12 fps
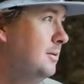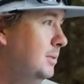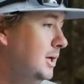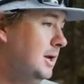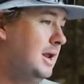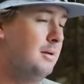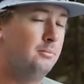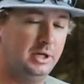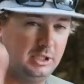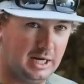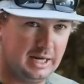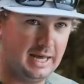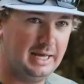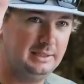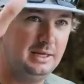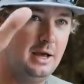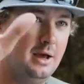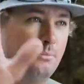But appreciate it,
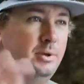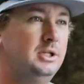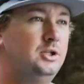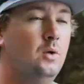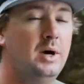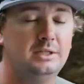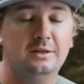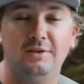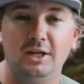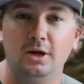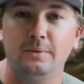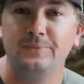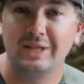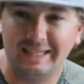guys. Appreciate y'all watching the video.